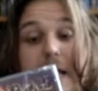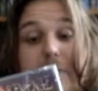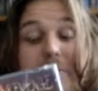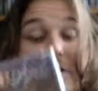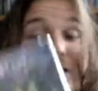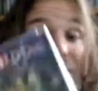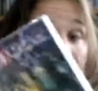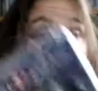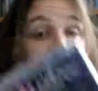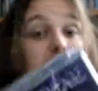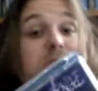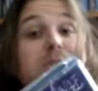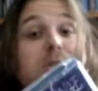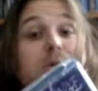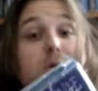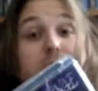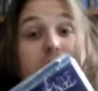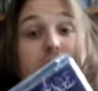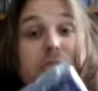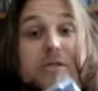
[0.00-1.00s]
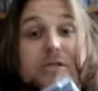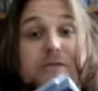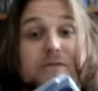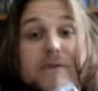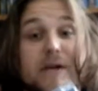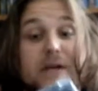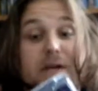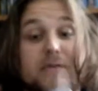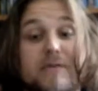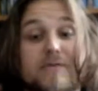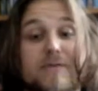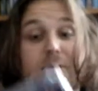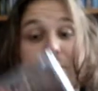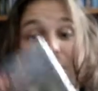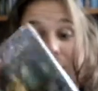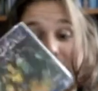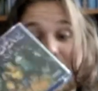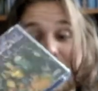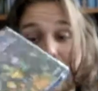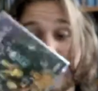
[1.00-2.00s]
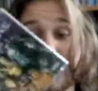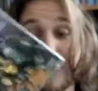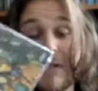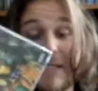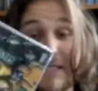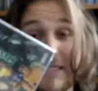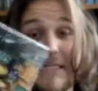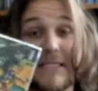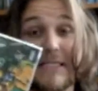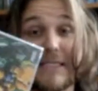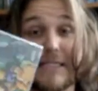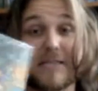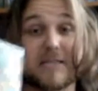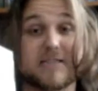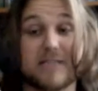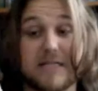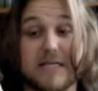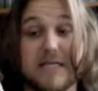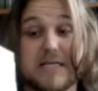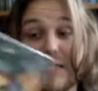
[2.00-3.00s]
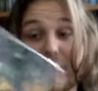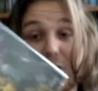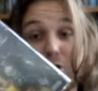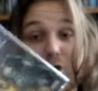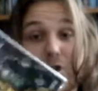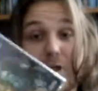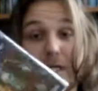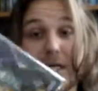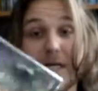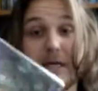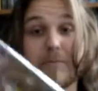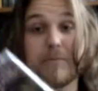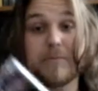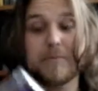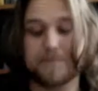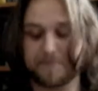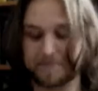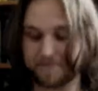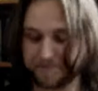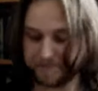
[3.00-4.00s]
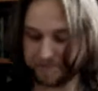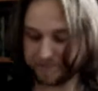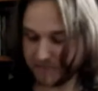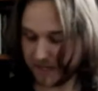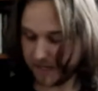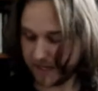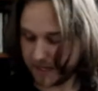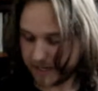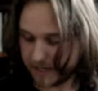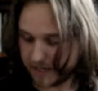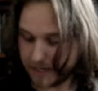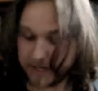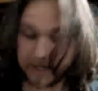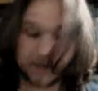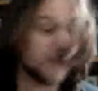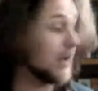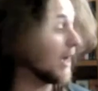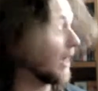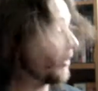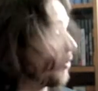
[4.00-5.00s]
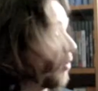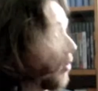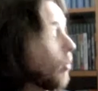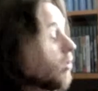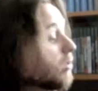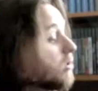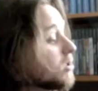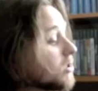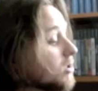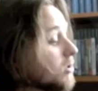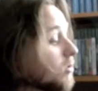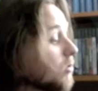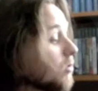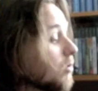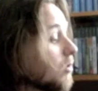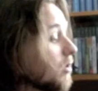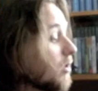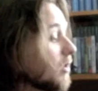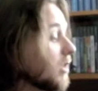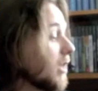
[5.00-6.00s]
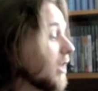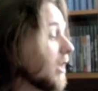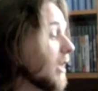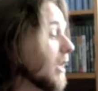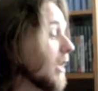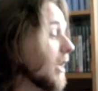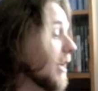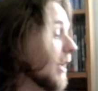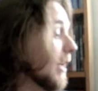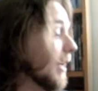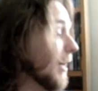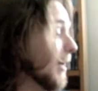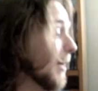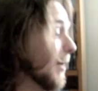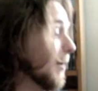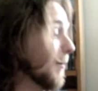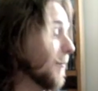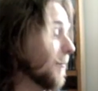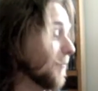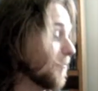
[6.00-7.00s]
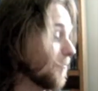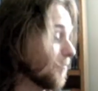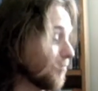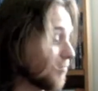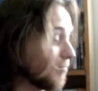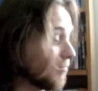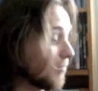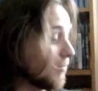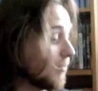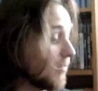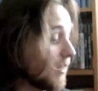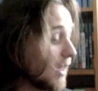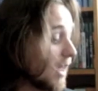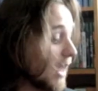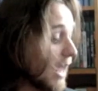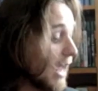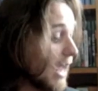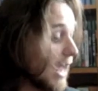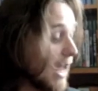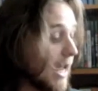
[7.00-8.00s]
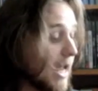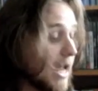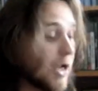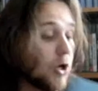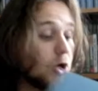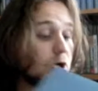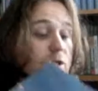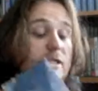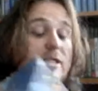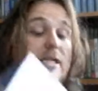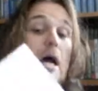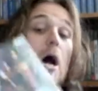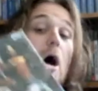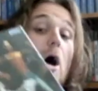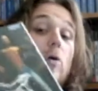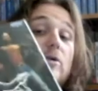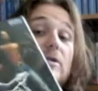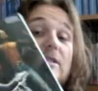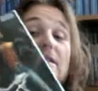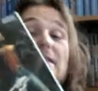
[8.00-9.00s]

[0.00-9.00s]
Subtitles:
It's not as sluggish as Fighting Force, so this is a good game. And also I got House